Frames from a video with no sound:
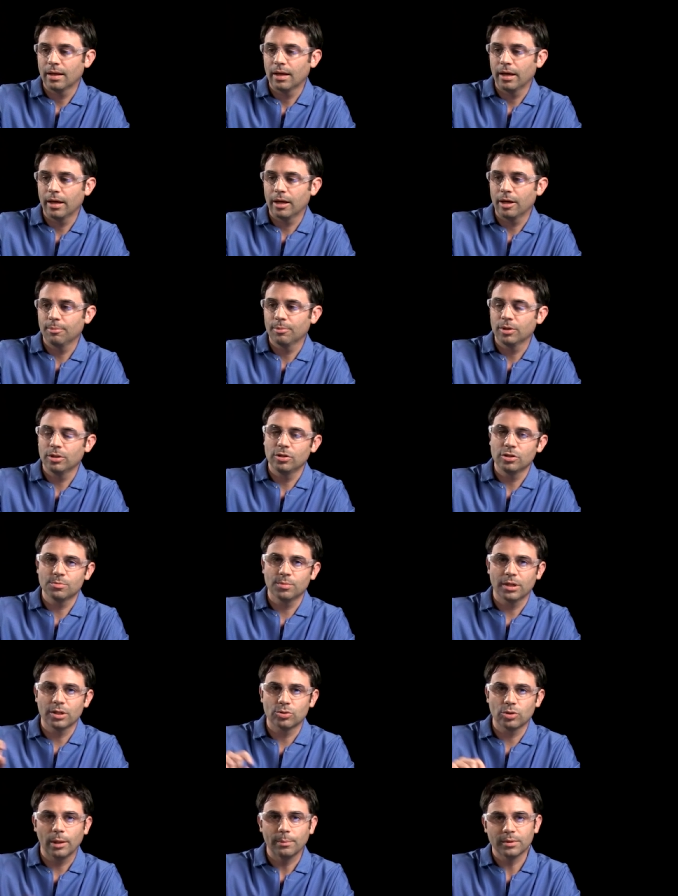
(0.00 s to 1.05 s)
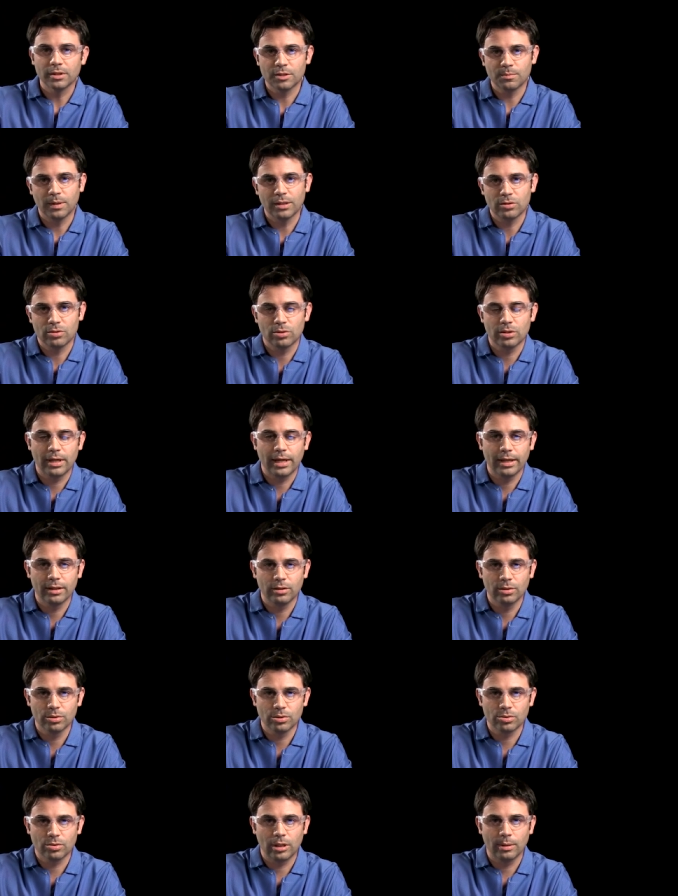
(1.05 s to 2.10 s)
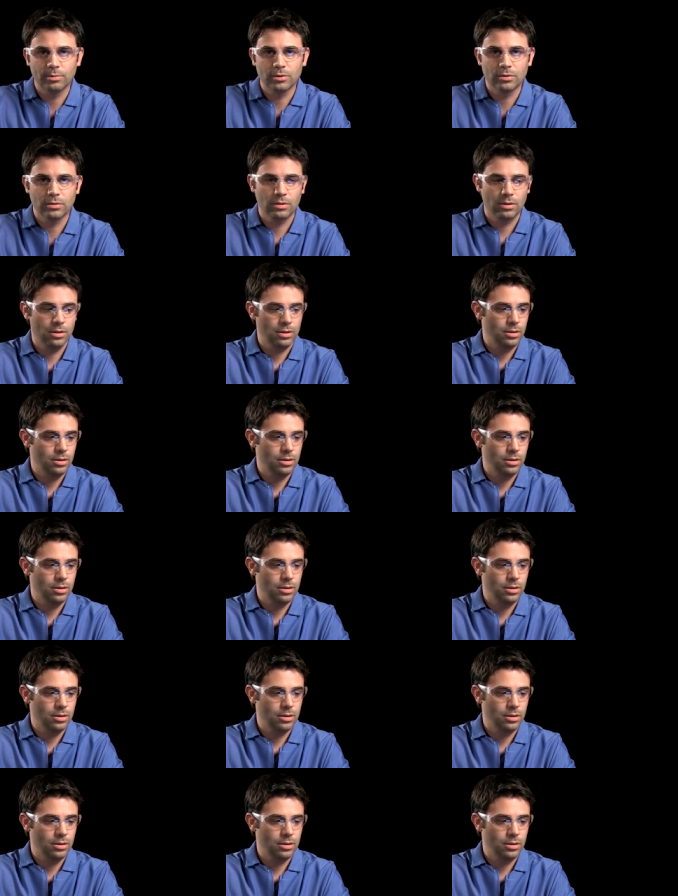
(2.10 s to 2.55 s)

and I'm going to use my drop dispenser to add those drops.